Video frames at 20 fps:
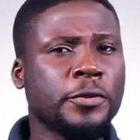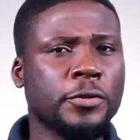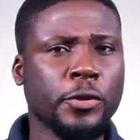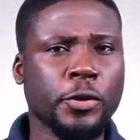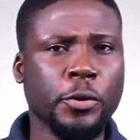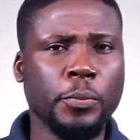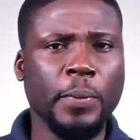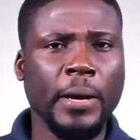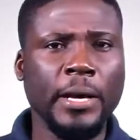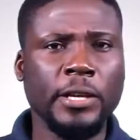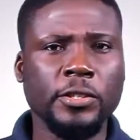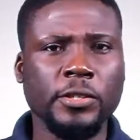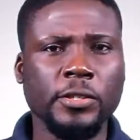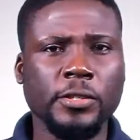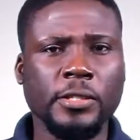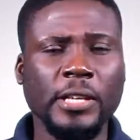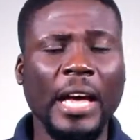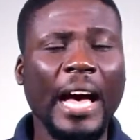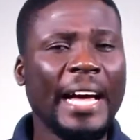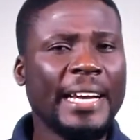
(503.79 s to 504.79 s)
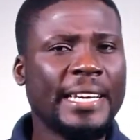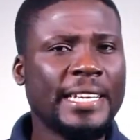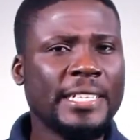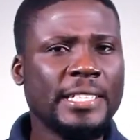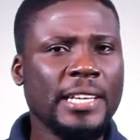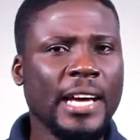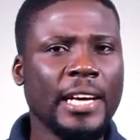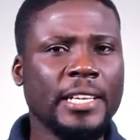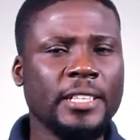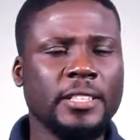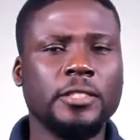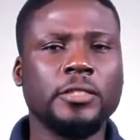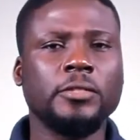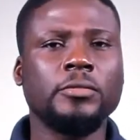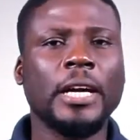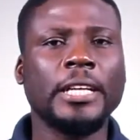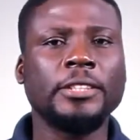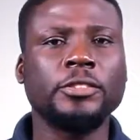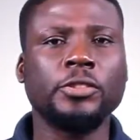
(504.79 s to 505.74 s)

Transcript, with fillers: occupations are denied the right